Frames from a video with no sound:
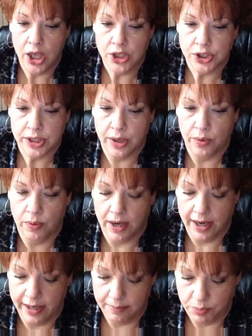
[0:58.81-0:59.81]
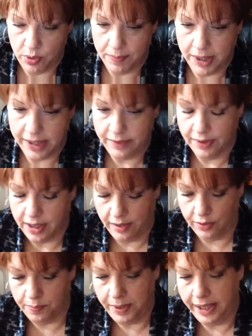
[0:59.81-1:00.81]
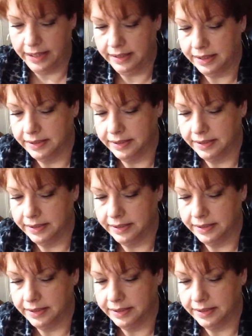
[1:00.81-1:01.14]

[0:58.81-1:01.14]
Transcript: So I had bought mine in the color pink.